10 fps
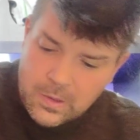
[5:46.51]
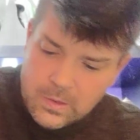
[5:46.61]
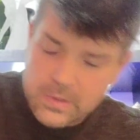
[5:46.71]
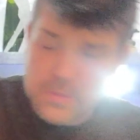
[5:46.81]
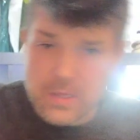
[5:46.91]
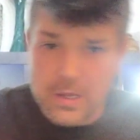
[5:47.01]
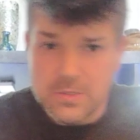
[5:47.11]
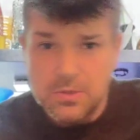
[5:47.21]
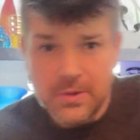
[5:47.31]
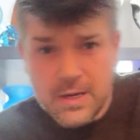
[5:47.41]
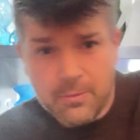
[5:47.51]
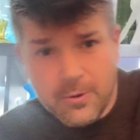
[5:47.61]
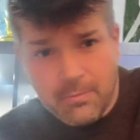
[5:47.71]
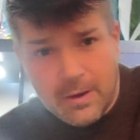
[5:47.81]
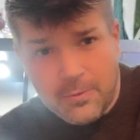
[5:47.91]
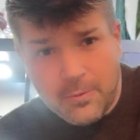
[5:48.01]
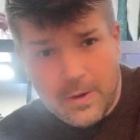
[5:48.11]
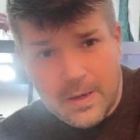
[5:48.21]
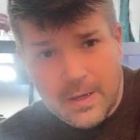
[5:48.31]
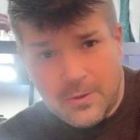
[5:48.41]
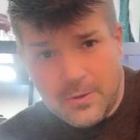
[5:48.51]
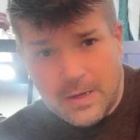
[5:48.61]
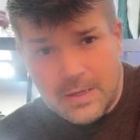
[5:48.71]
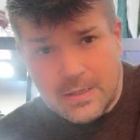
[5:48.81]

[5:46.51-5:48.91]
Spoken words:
This is also an emerald on my ring, although I didn't get